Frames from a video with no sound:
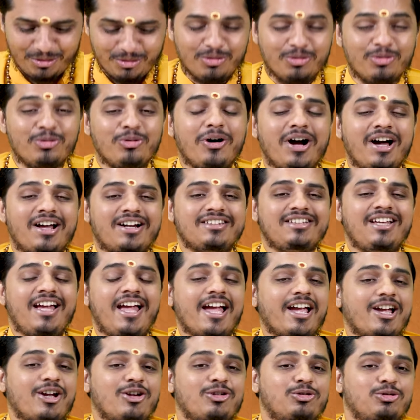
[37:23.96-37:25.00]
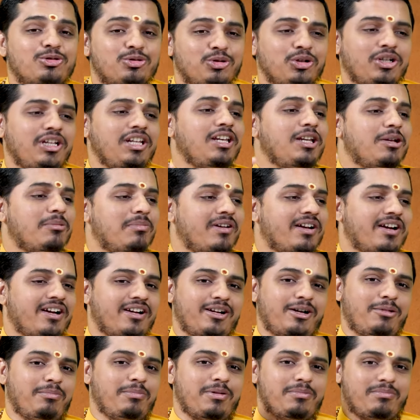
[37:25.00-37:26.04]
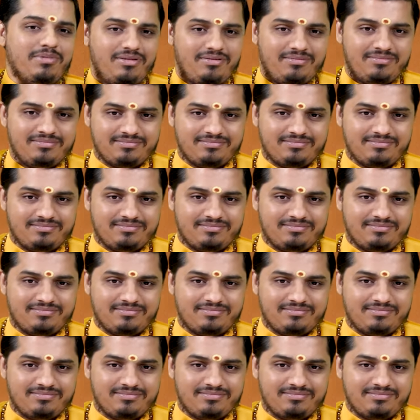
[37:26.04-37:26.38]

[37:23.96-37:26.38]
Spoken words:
who are the actually liberated people?